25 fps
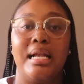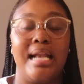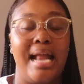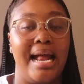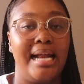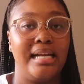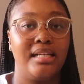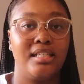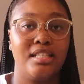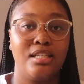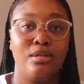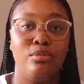
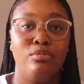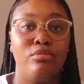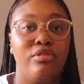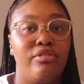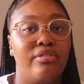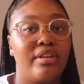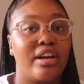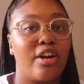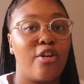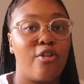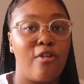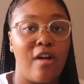liked
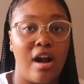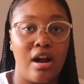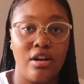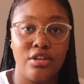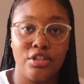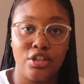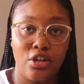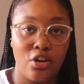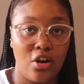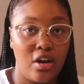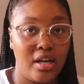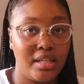moving
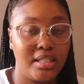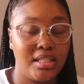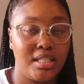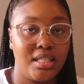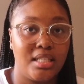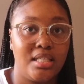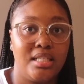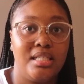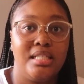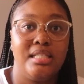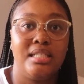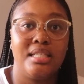around a lot.
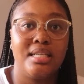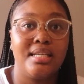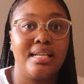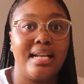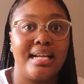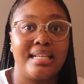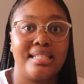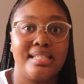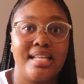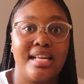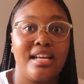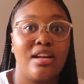He didn't
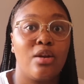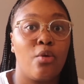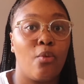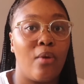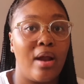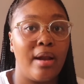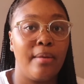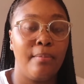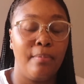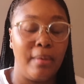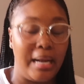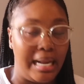like staying in
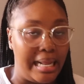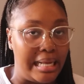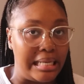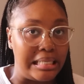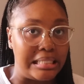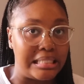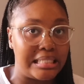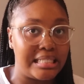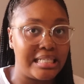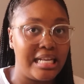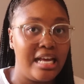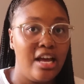one
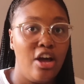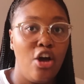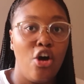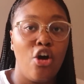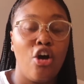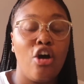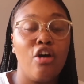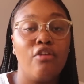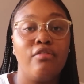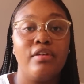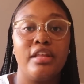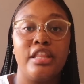place.
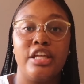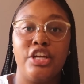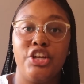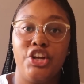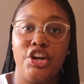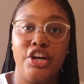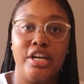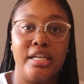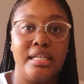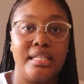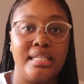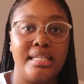Over the
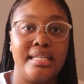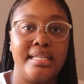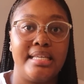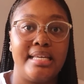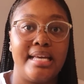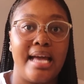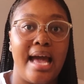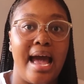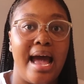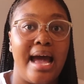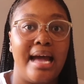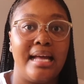years,
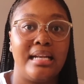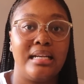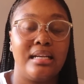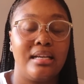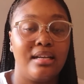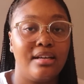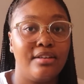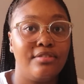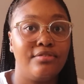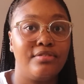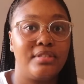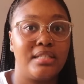he had
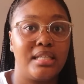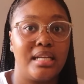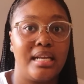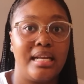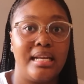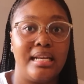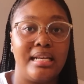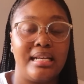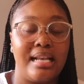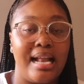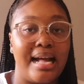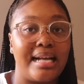lived
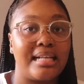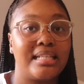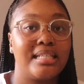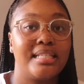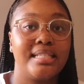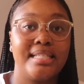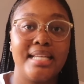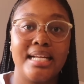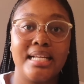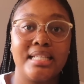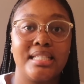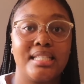in like
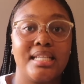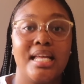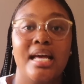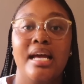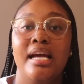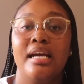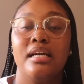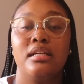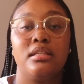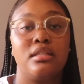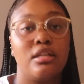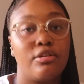six
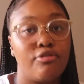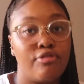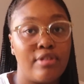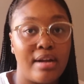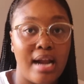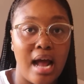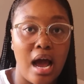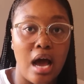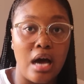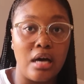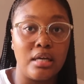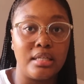
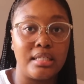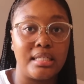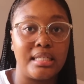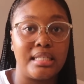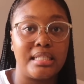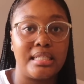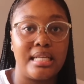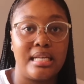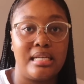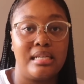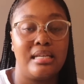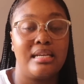different
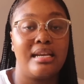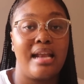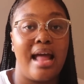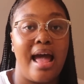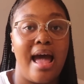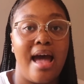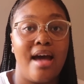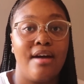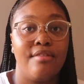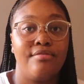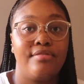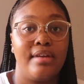houses. They didn't
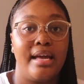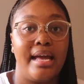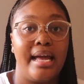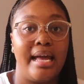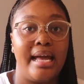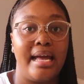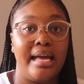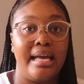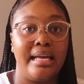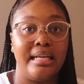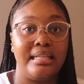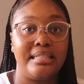have
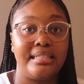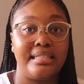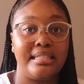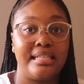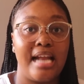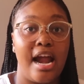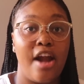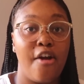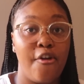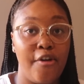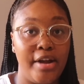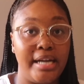a
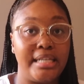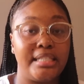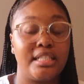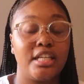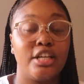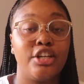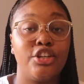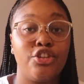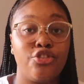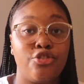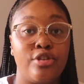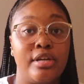
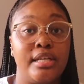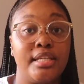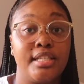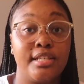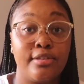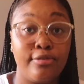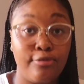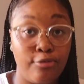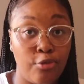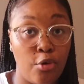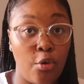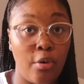direct
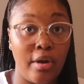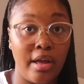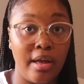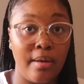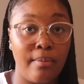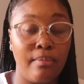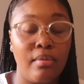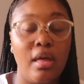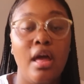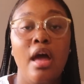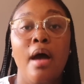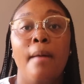address for
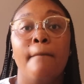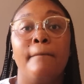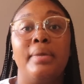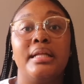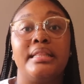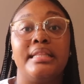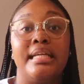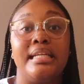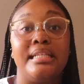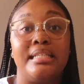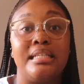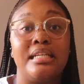him,
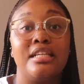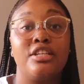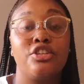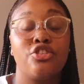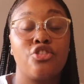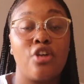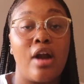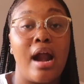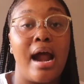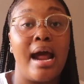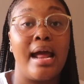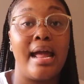but they did
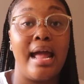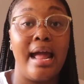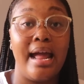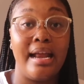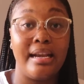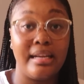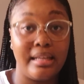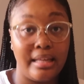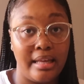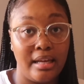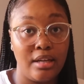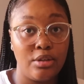try
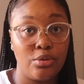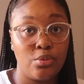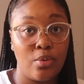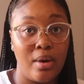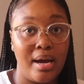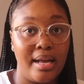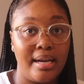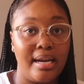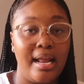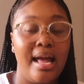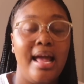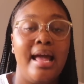and get
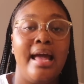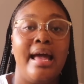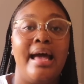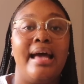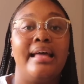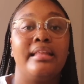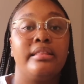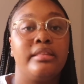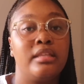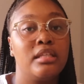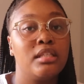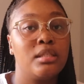one.
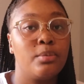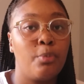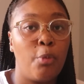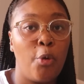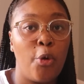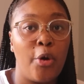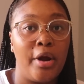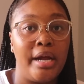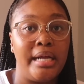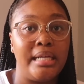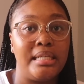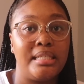At this
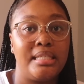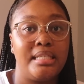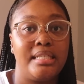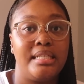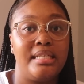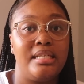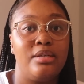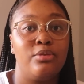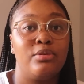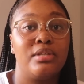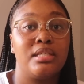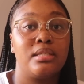point,
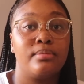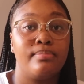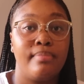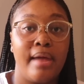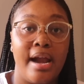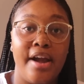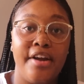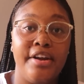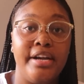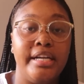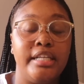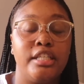he was
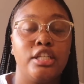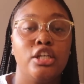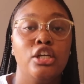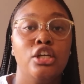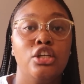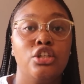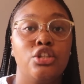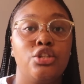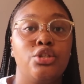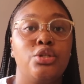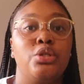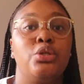married
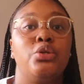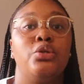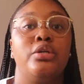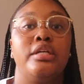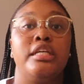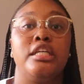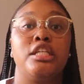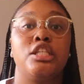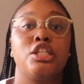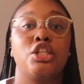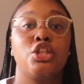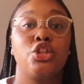to
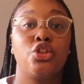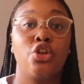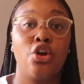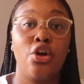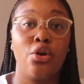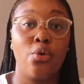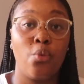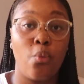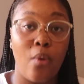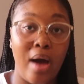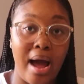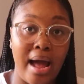his
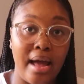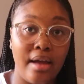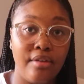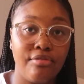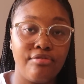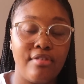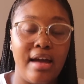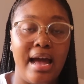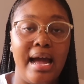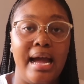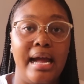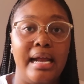third
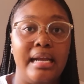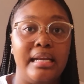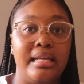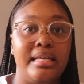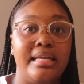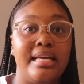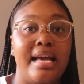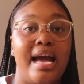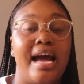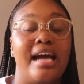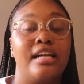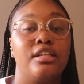wife, and
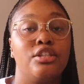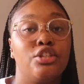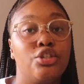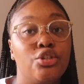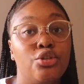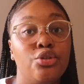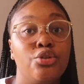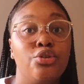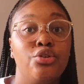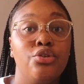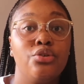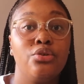he had
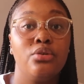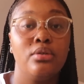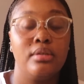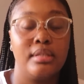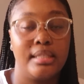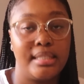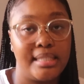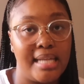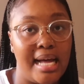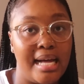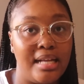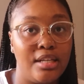two
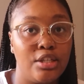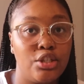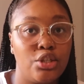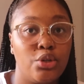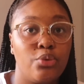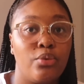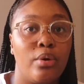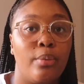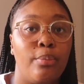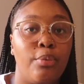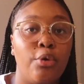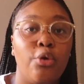sons
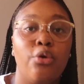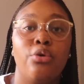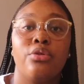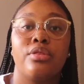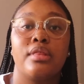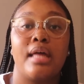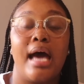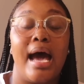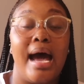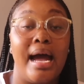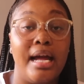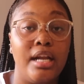who were
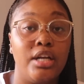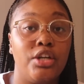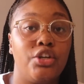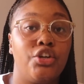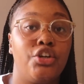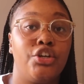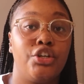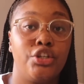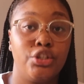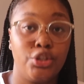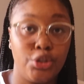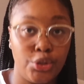both
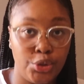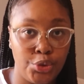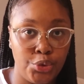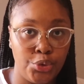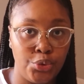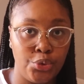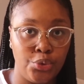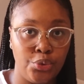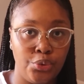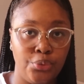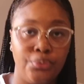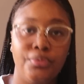under
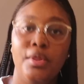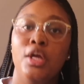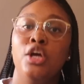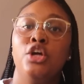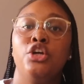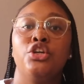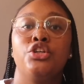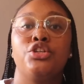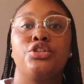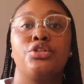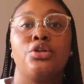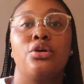two.
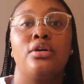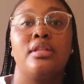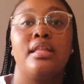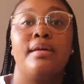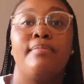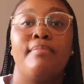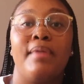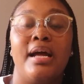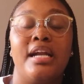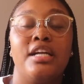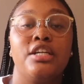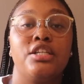So
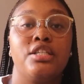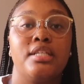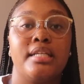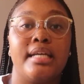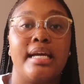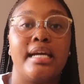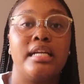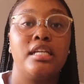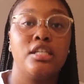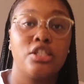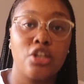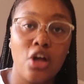they managed to
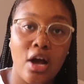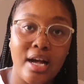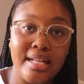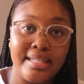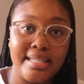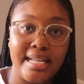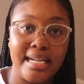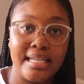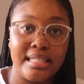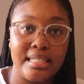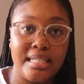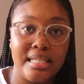get his
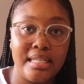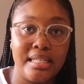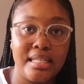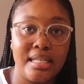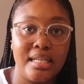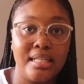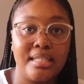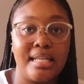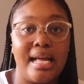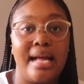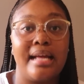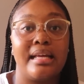contact
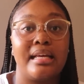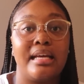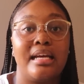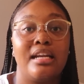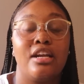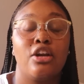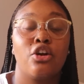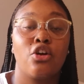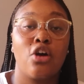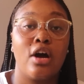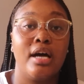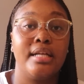details and
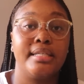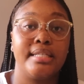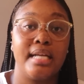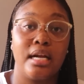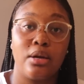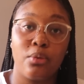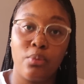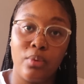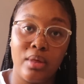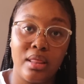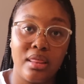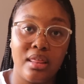get in
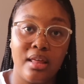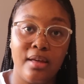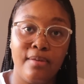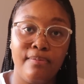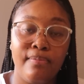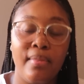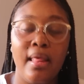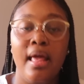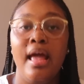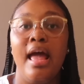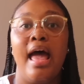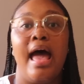contact with
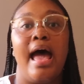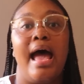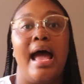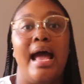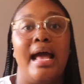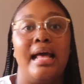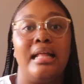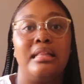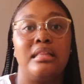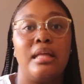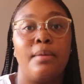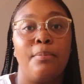him,
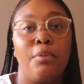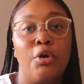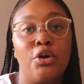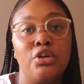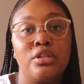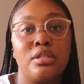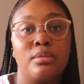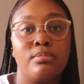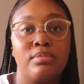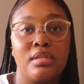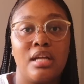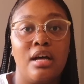and they
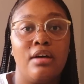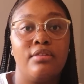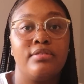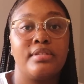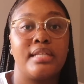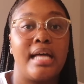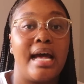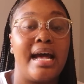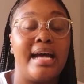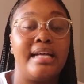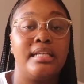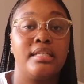posed
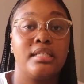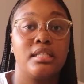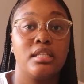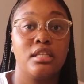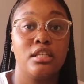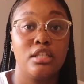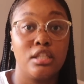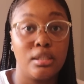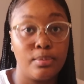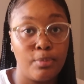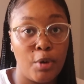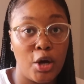themselves as
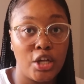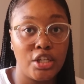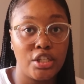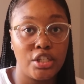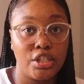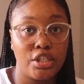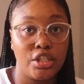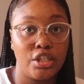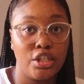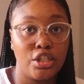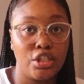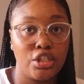
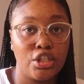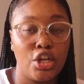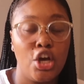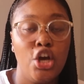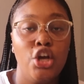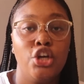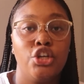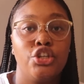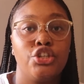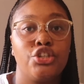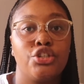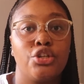sponsors.
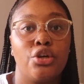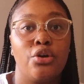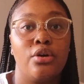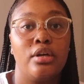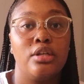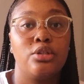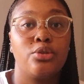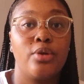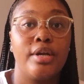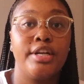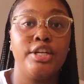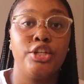So
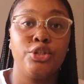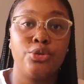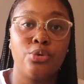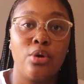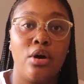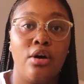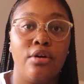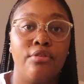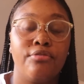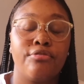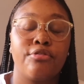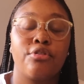in twenty
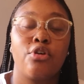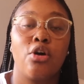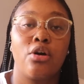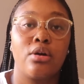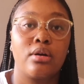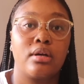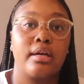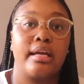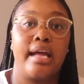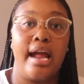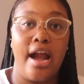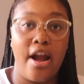twelve,
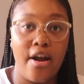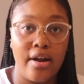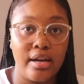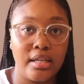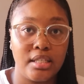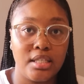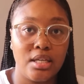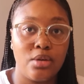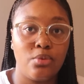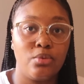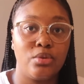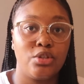
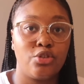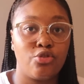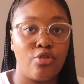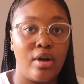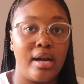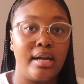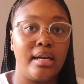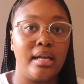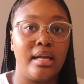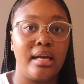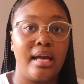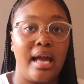Carrington was
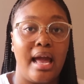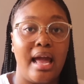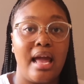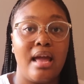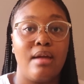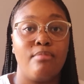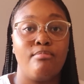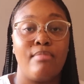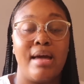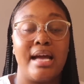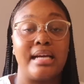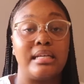running
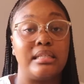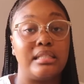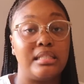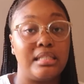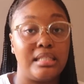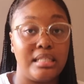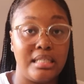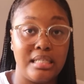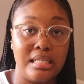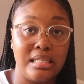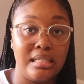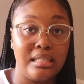a
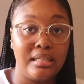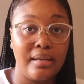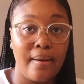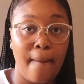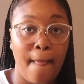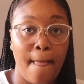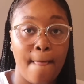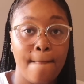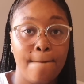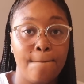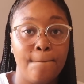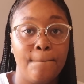
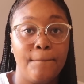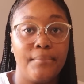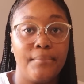magazine